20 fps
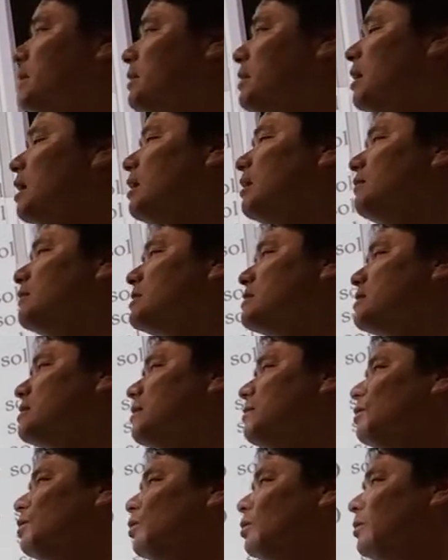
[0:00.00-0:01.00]
be thought of as a
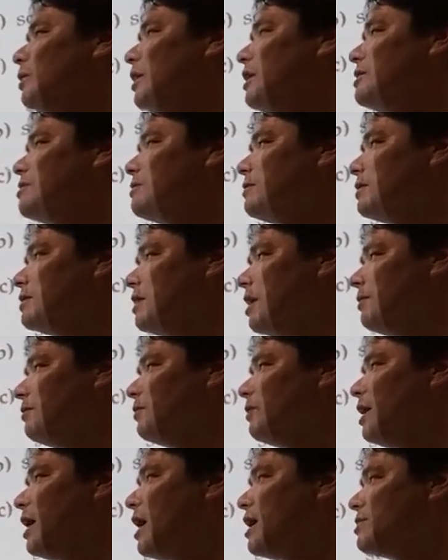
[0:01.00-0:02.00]
double replacement
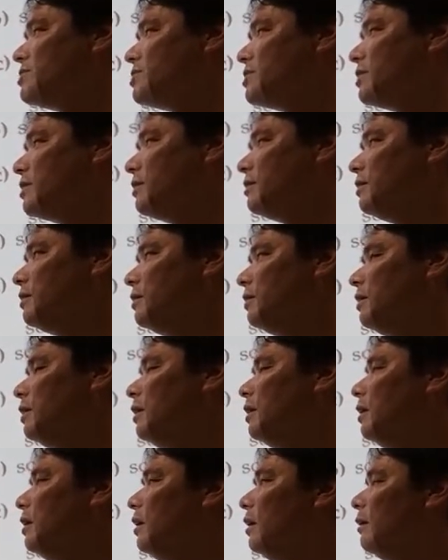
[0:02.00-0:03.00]
type reaction.
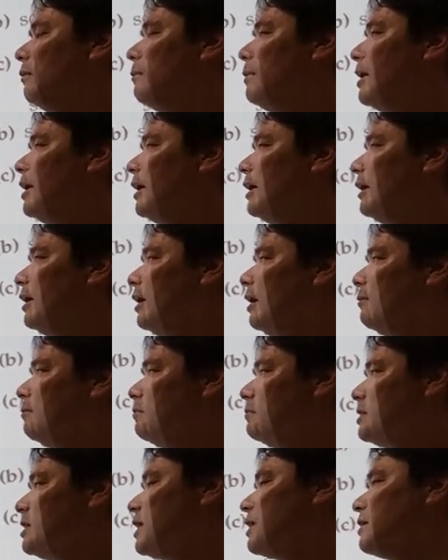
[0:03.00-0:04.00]
But um,
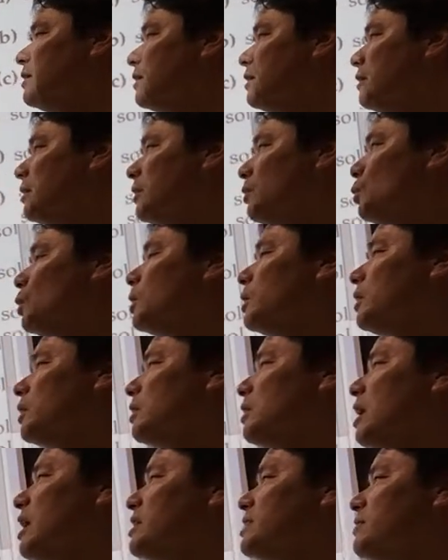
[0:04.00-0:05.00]
technically, we're going
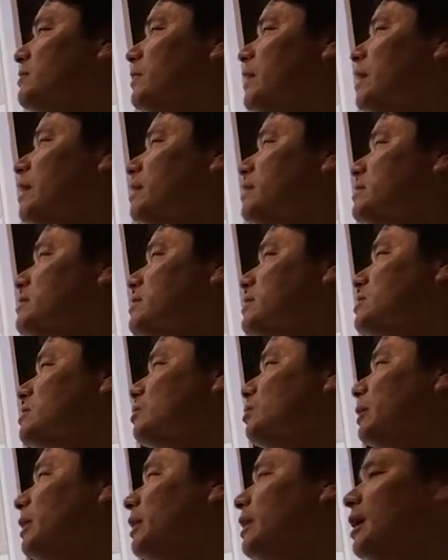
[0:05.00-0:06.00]
to classify this as
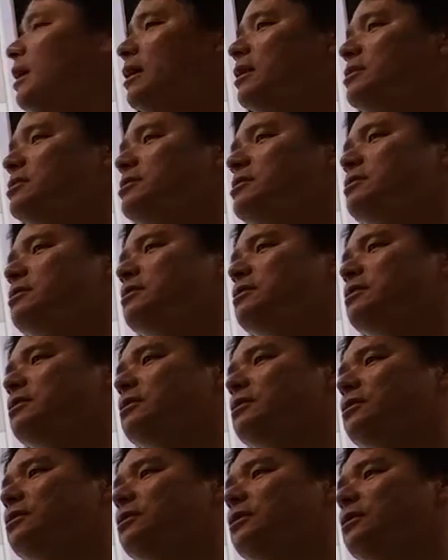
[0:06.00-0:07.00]
a redox
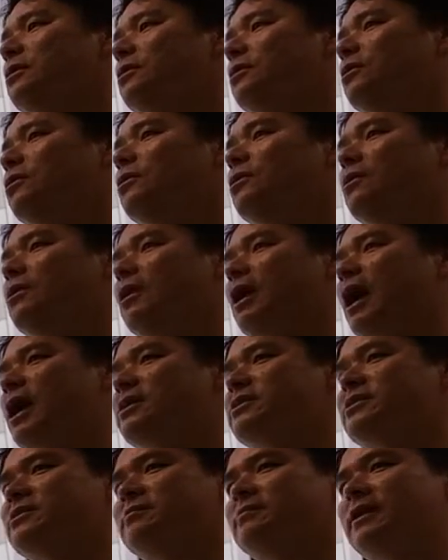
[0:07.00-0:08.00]
or
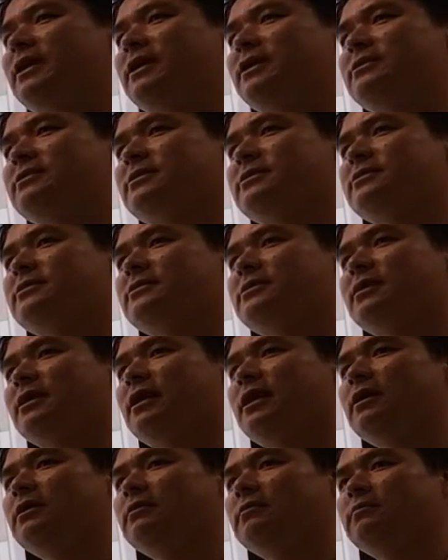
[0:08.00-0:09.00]
acid-base
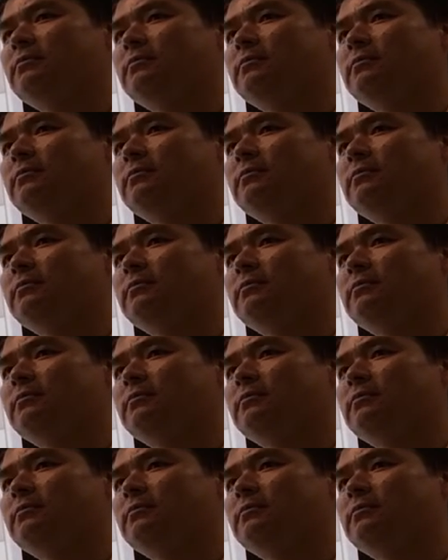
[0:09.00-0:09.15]
instead.